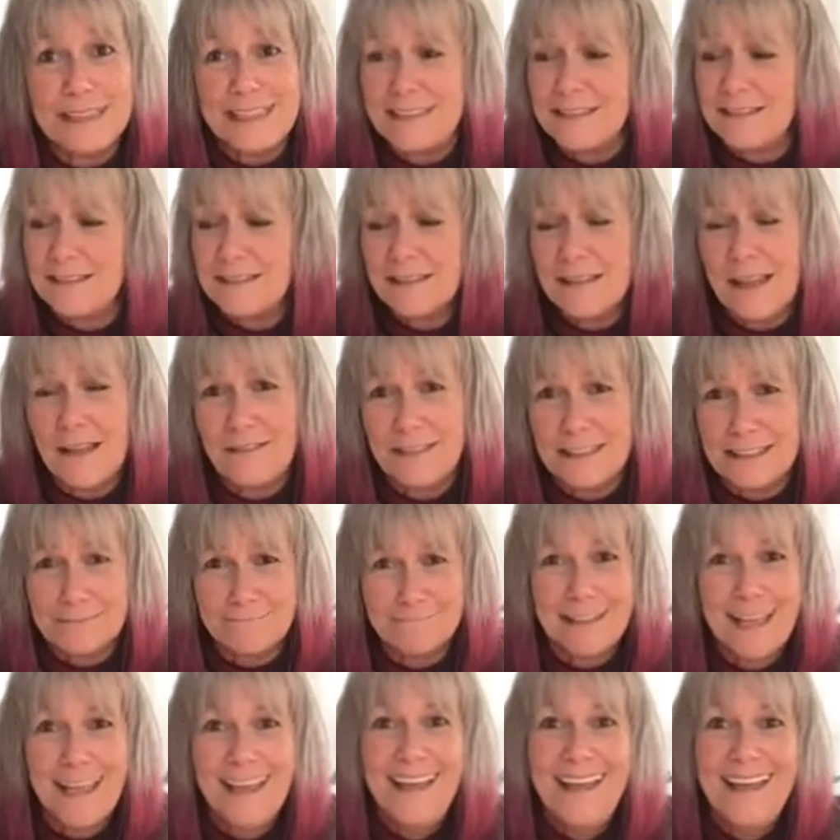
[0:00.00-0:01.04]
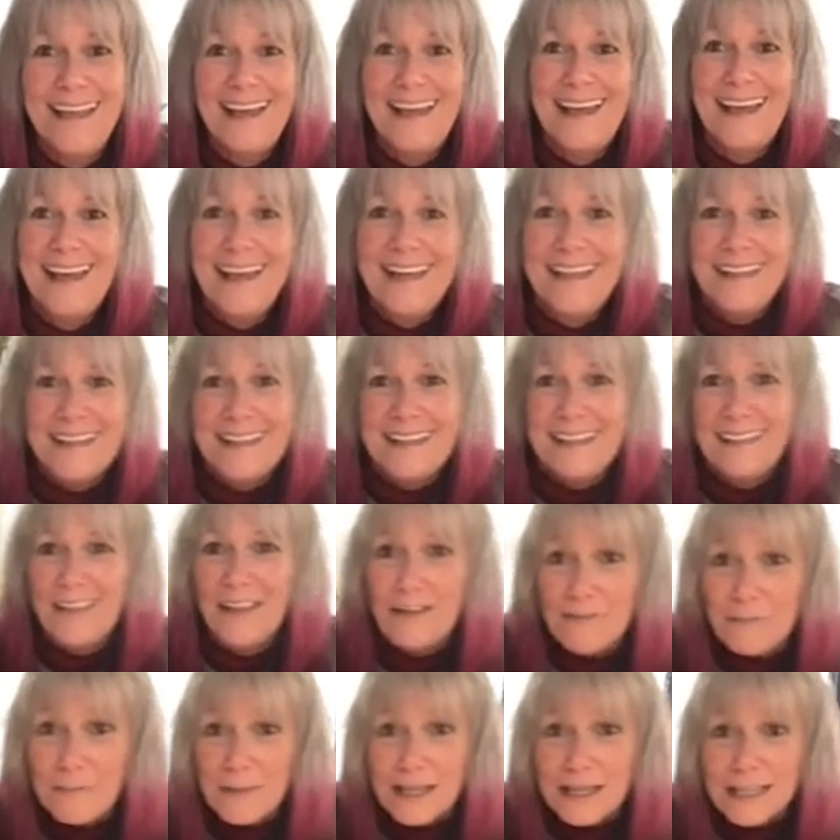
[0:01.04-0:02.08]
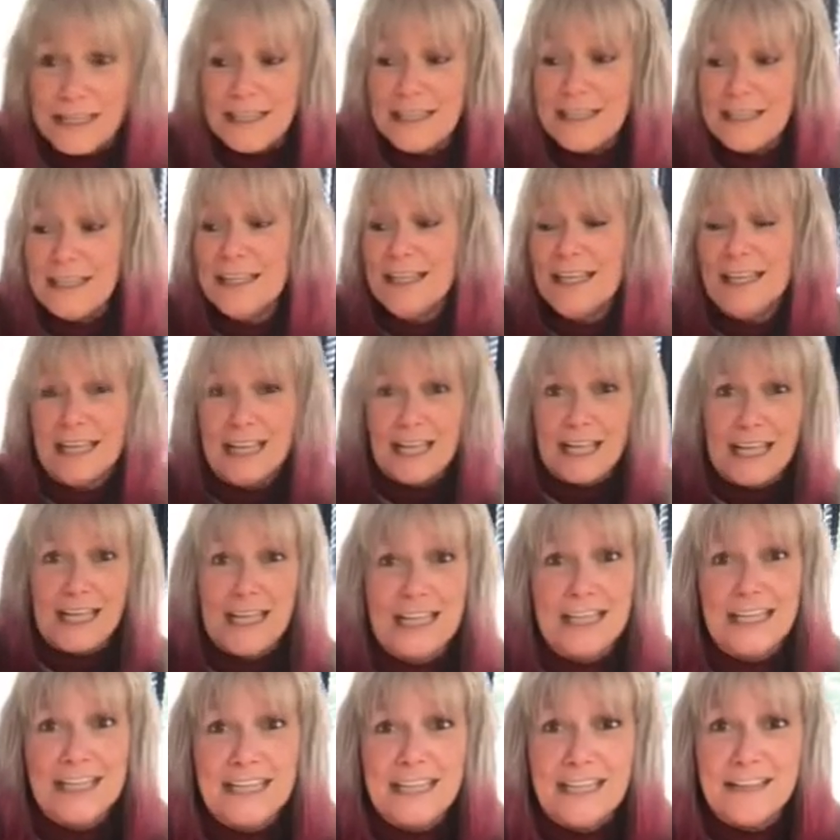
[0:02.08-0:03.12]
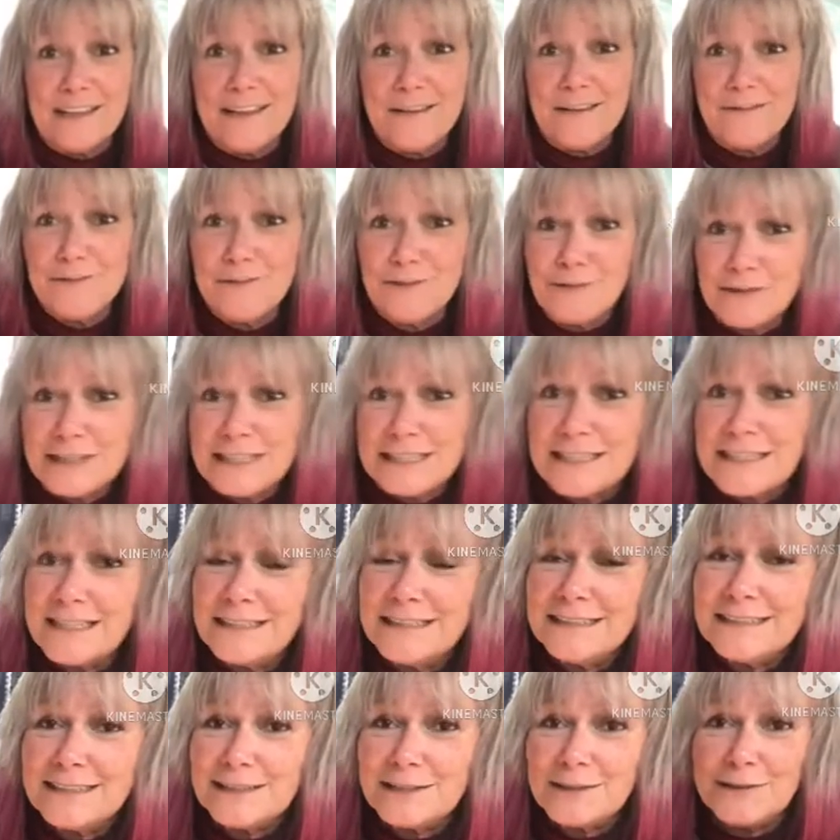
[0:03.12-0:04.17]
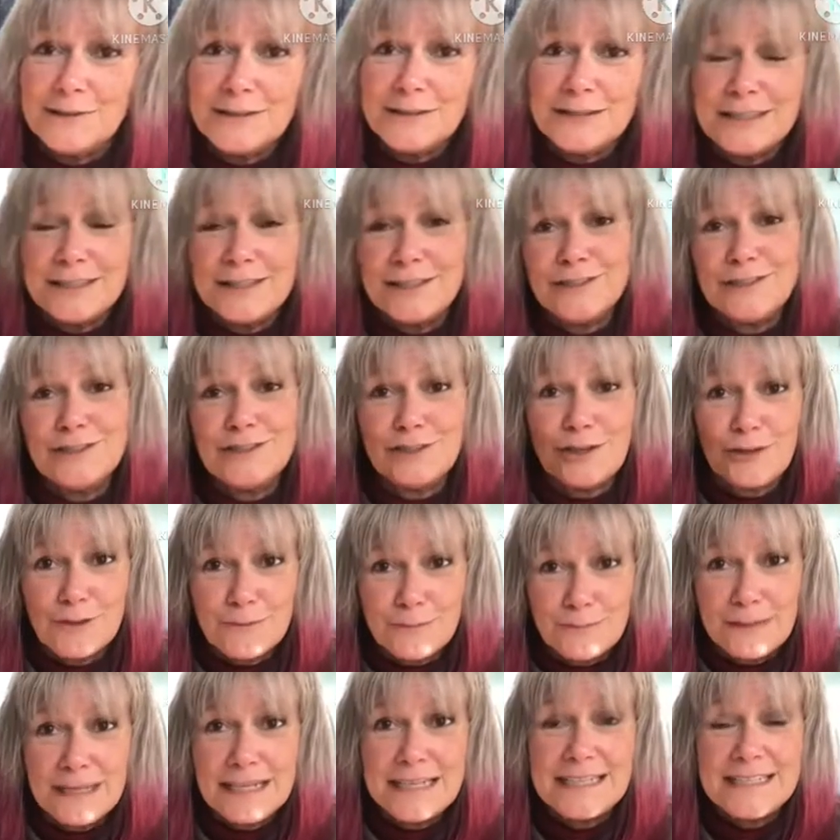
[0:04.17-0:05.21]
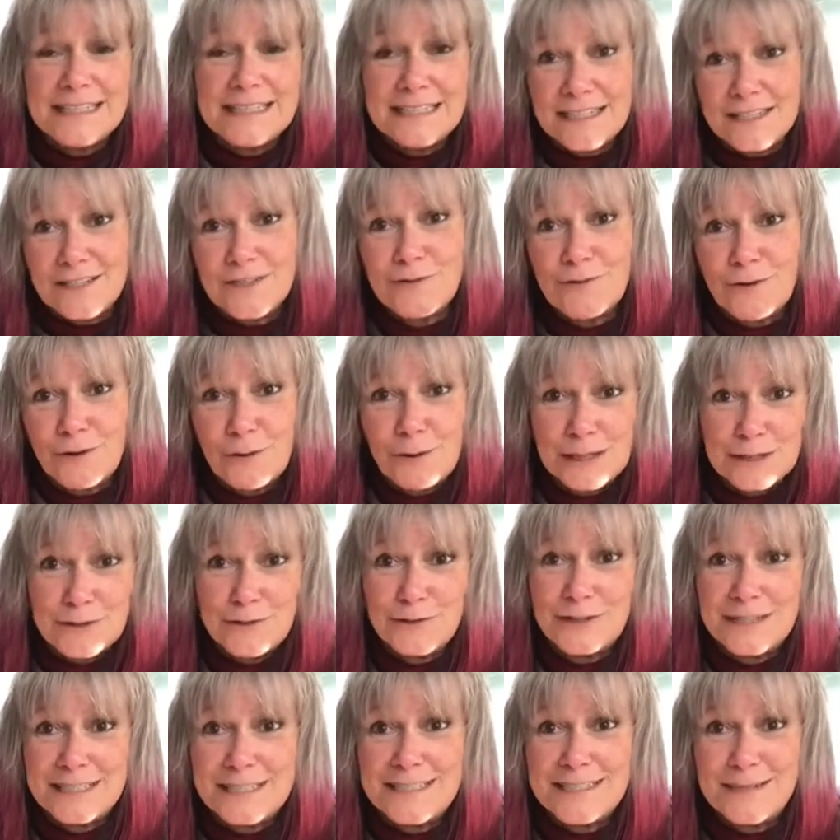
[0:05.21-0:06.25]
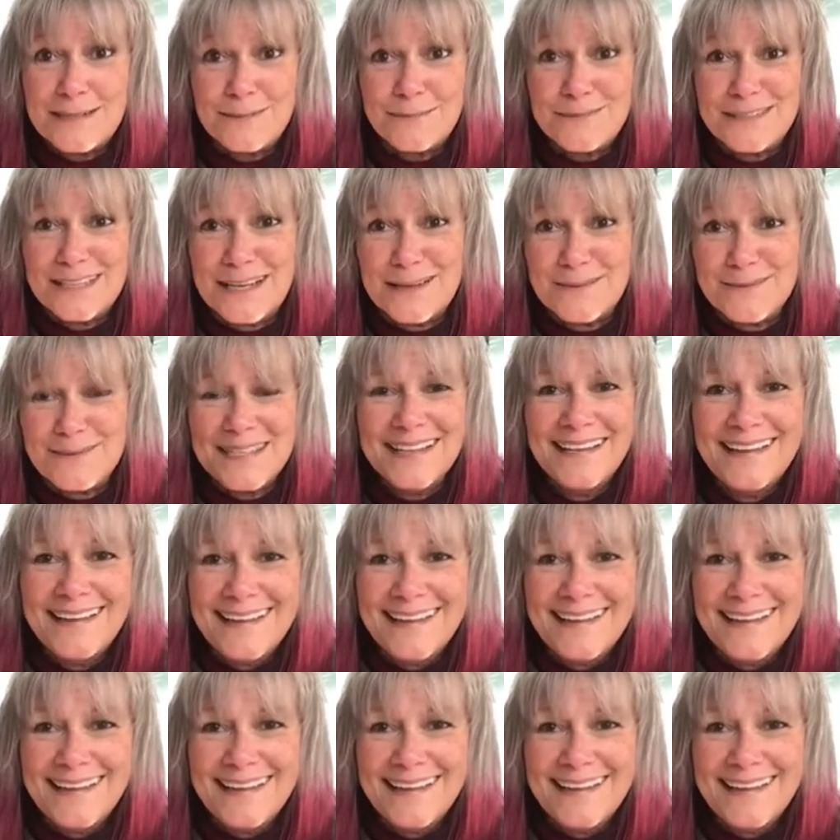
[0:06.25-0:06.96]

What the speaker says: Kids love it. They love money and they love trees. So you can show them money does grow on trees sometimes.